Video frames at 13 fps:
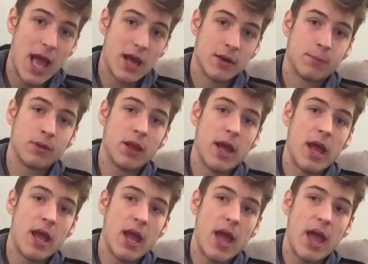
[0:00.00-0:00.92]
and
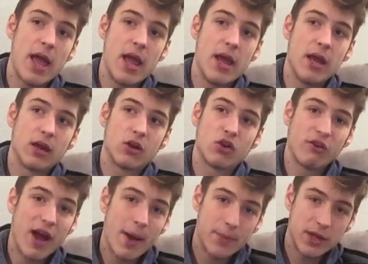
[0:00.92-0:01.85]
play a
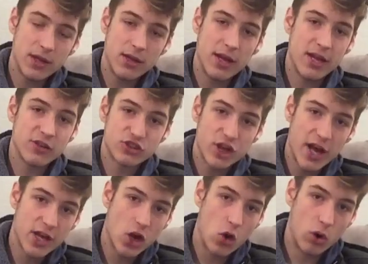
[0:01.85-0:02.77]
crappy
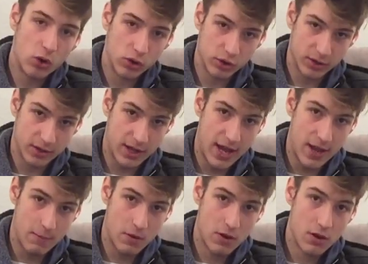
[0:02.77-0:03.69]
itch.io horror
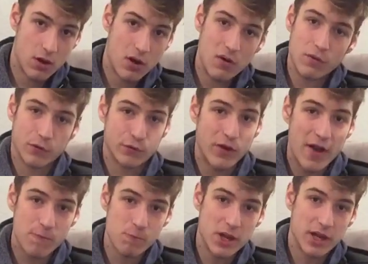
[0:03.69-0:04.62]
game for
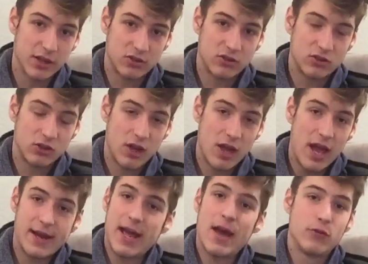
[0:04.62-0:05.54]
5 minutes
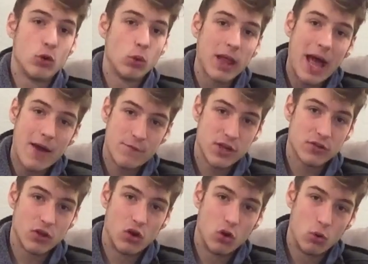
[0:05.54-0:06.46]
and have you
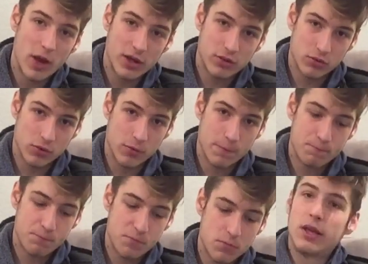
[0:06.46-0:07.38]
laughing the whole way through.
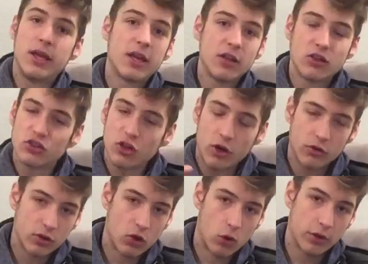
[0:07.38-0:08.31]
He can
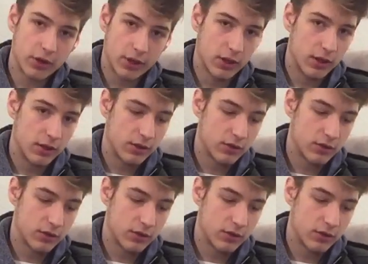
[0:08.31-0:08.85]
start recording,